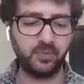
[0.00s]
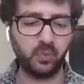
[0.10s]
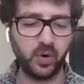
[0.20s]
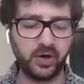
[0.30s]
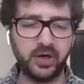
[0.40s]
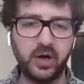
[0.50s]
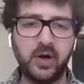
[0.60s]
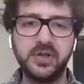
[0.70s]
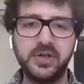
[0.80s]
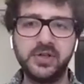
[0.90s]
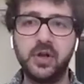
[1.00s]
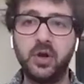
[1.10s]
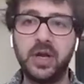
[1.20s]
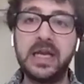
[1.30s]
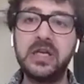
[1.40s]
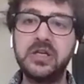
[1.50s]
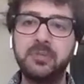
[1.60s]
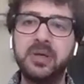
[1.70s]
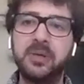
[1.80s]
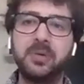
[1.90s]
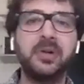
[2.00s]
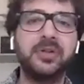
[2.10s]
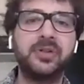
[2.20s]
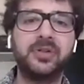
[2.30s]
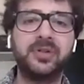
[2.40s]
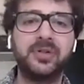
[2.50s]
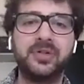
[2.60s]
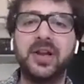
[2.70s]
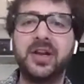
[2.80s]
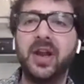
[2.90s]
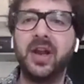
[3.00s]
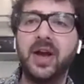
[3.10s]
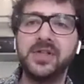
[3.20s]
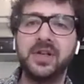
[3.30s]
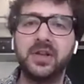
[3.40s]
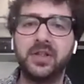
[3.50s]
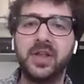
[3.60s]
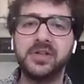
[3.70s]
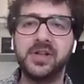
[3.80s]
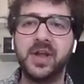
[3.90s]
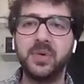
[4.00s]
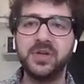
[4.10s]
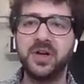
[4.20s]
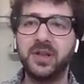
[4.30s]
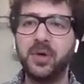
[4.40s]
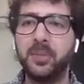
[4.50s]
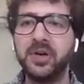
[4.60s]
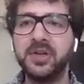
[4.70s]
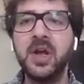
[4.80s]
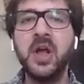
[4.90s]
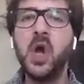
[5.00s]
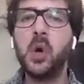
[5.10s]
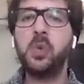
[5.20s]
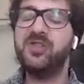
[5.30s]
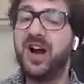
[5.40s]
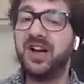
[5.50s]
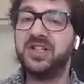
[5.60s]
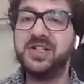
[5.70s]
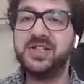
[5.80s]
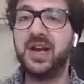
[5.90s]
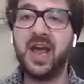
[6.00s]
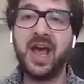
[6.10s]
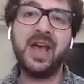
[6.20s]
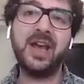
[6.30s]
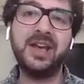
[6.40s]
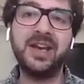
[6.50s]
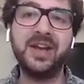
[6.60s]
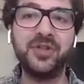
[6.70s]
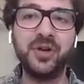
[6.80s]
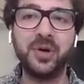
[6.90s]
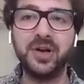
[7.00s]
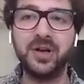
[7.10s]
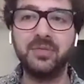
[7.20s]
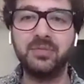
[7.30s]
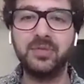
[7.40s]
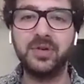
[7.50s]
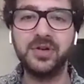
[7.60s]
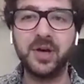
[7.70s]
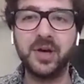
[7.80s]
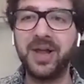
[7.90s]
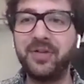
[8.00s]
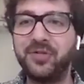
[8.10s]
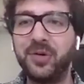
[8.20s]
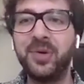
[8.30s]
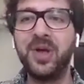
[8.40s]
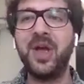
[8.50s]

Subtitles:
working hard to slot into people's daily lives and the things that they were doing at the moment, we were actually saying, hey, if you want to use our platform,